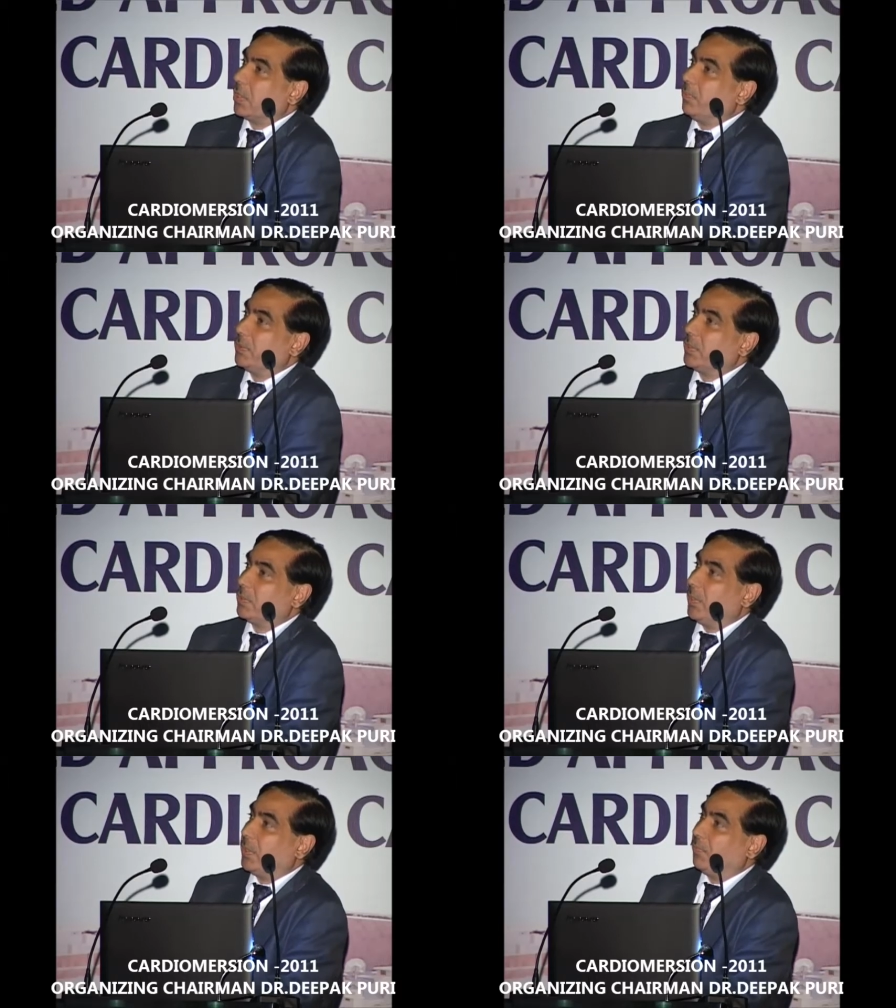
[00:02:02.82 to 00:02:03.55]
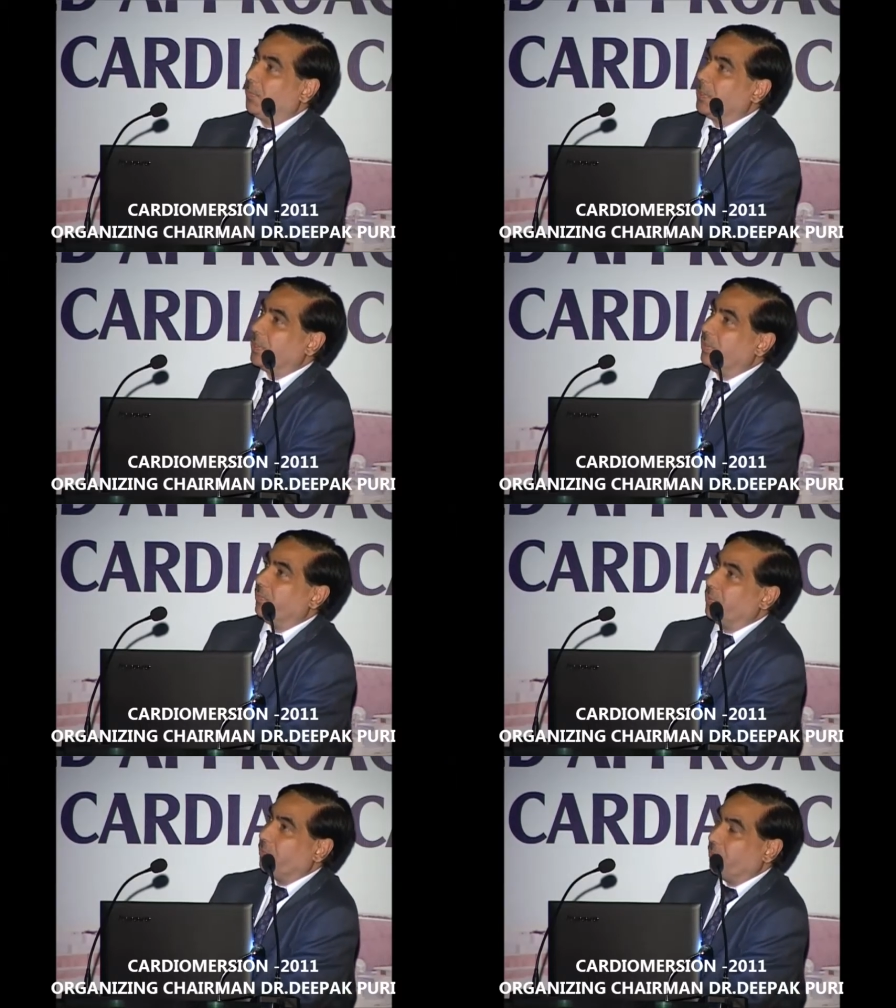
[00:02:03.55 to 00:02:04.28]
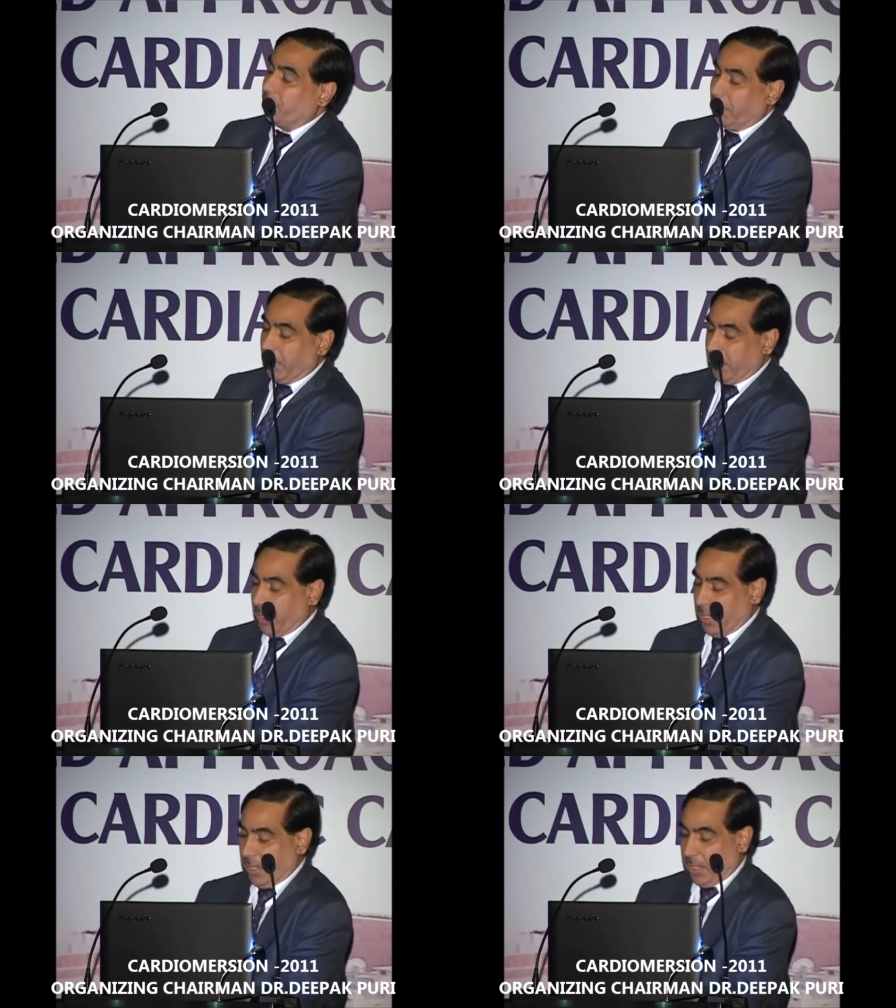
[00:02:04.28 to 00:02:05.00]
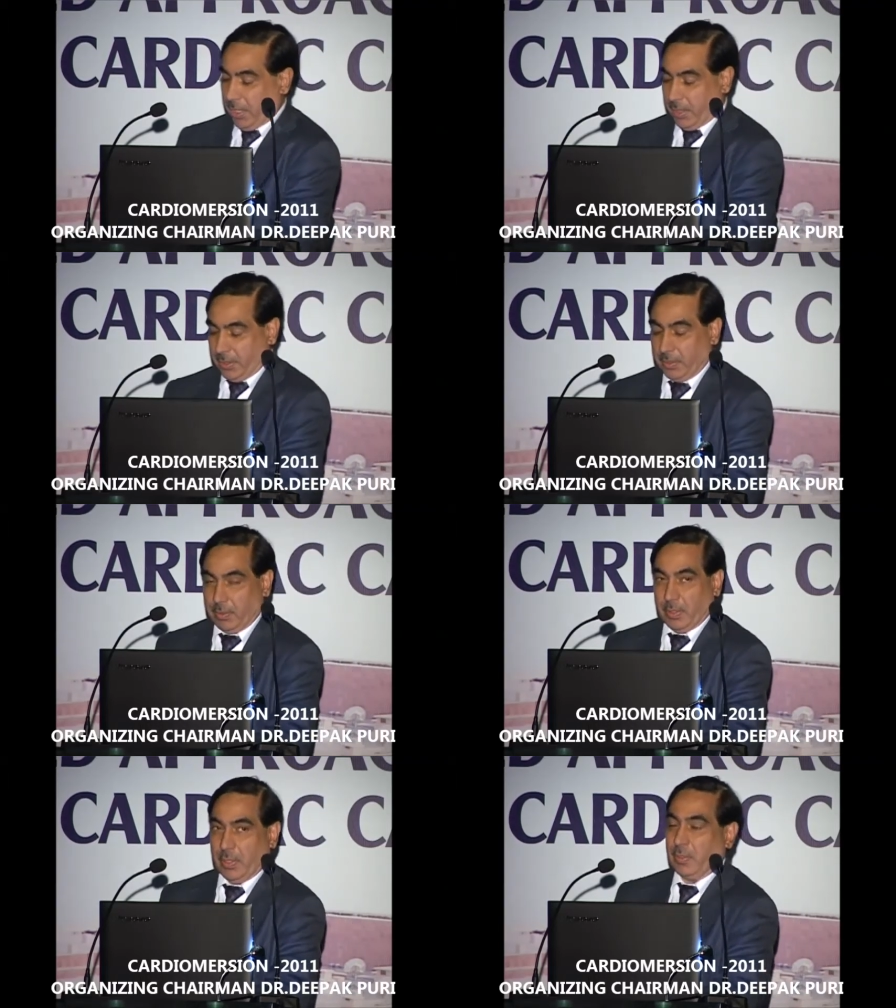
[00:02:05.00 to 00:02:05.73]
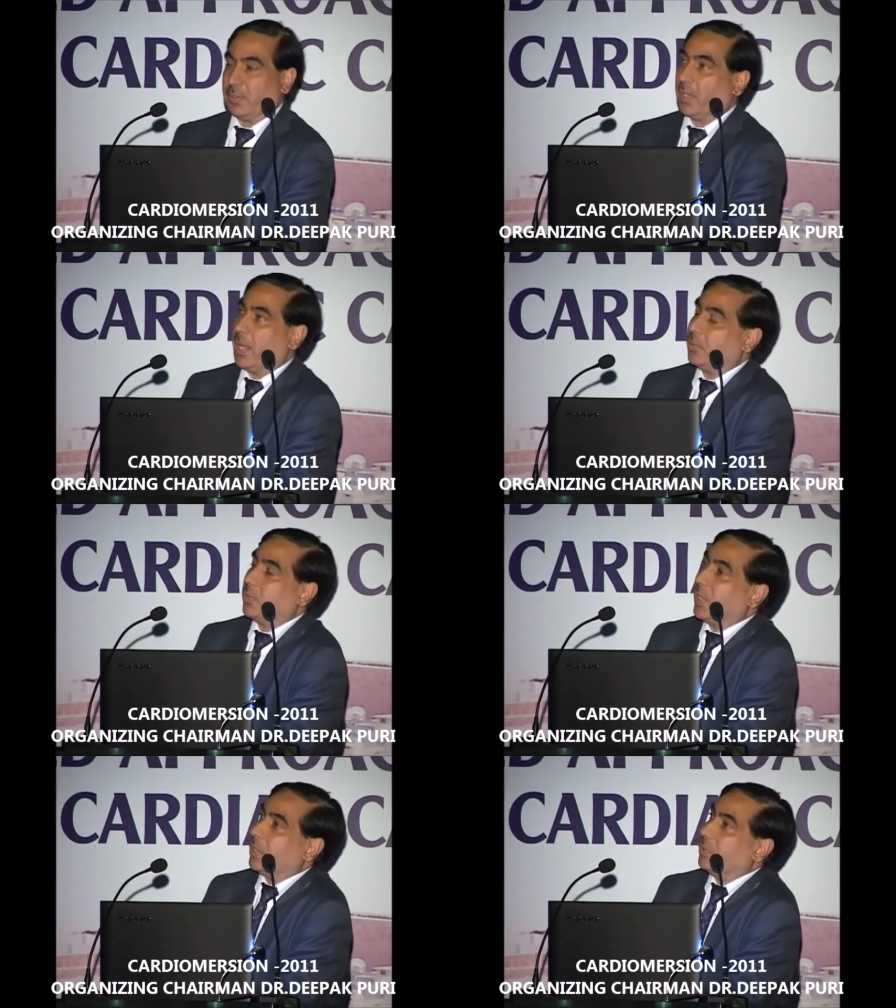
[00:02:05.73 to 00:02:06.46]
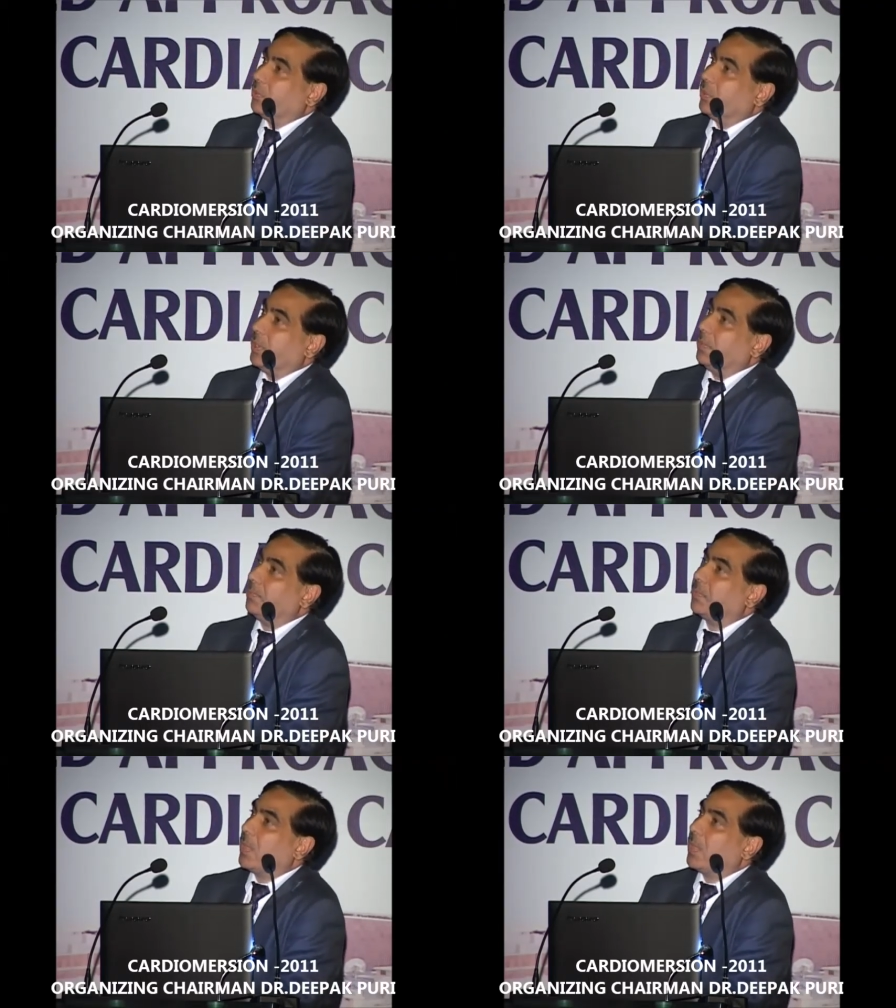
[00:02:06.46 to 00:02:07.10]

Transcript: segment of patient which we would be trying to tackle today.